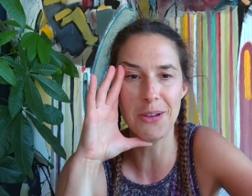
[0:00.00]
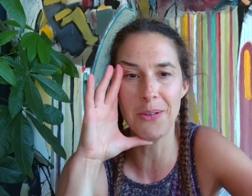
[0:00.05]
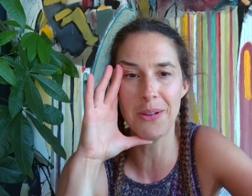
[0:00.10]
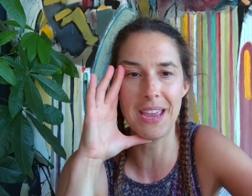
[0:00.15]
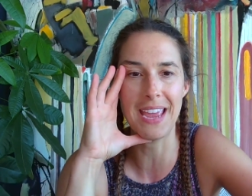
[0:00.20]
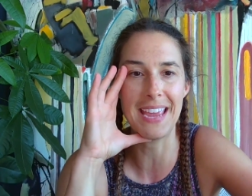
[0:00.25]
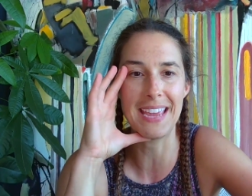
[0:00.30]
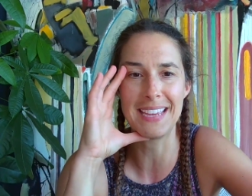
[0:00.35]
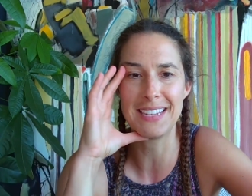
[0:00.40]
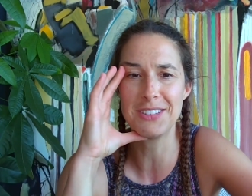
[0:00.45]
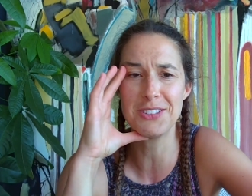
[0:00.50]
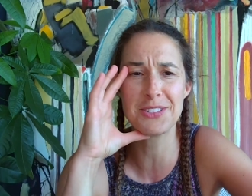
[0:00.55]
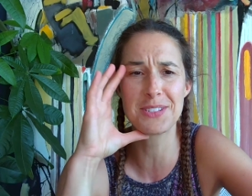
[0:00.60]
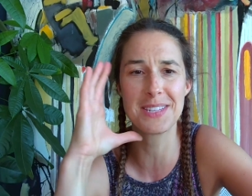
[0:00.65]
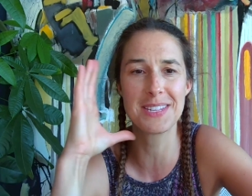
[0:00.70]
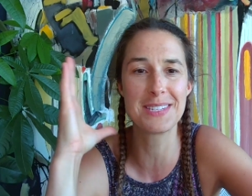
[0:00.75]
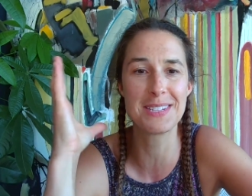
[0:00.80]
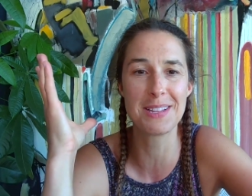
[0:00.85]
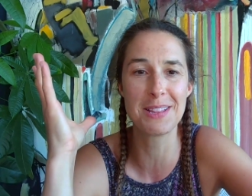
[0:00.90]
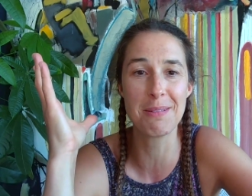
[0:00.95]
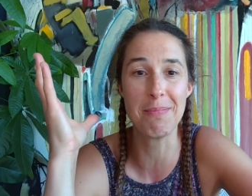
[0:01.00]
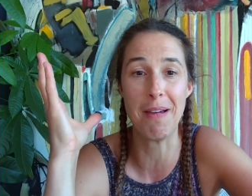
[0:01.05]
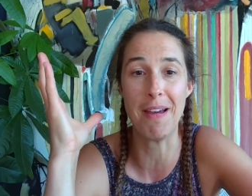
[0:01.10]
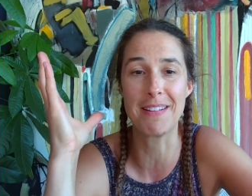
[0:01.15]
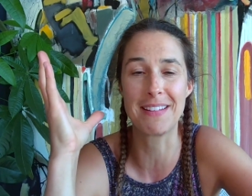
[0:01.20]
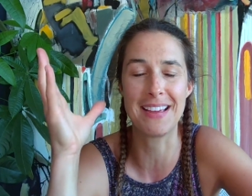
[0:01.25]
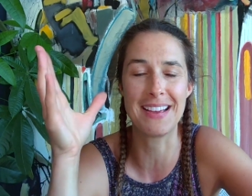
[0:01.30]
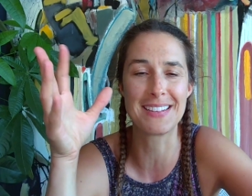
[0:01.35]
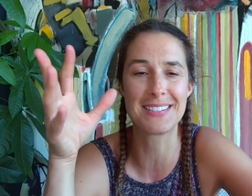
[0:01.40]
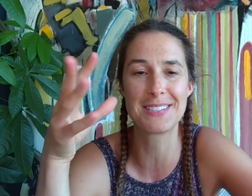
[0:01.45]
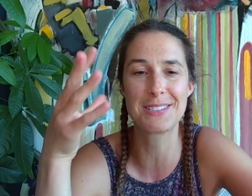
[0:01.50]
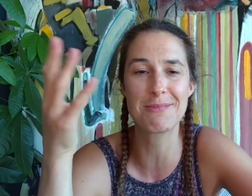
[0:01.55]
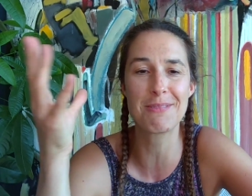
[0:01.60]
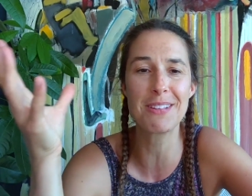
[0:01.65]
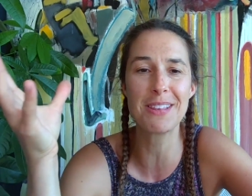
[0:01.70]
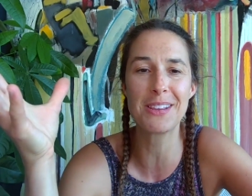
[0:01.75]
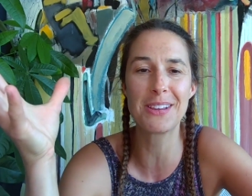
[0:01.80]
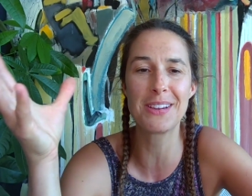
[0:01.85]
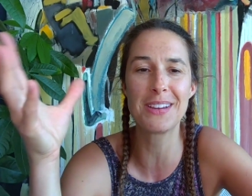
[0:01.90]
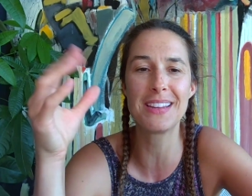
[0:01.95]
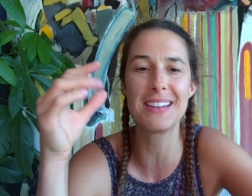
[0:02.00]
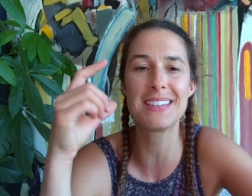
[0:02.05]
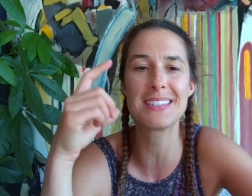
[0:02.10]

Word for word: Okay, just listen to the podcast. It's really good.